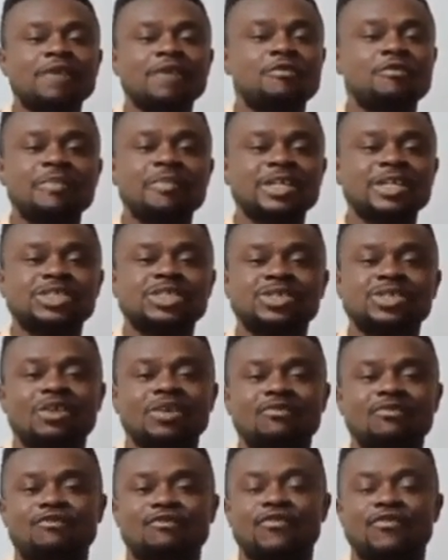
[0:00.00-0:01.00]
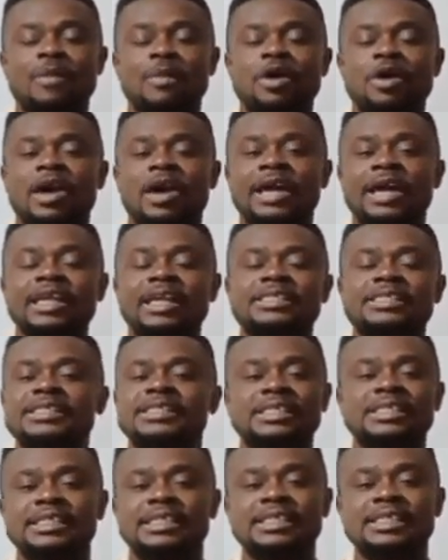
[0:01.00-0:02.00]
mentioned
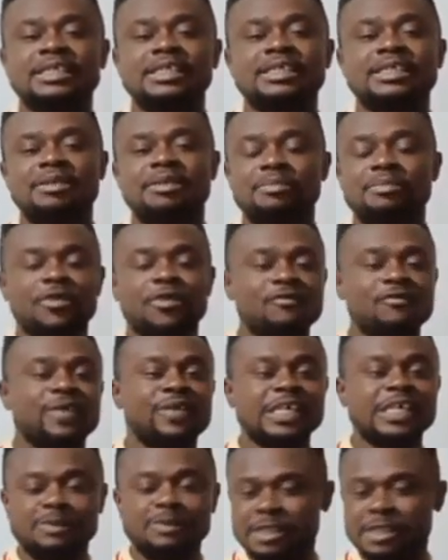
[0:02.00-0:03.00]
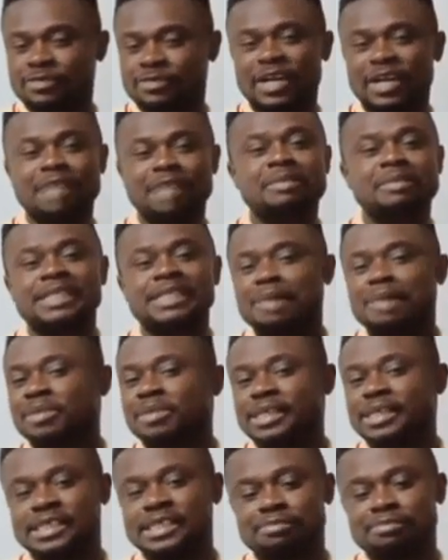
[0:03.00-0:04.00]
pharmacokinetic profile, specifically
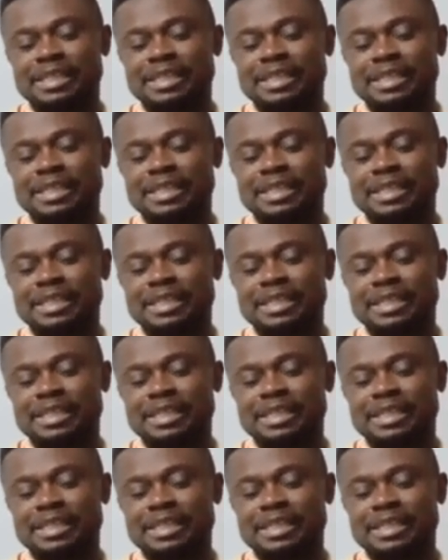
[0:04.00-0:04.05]
metabolism.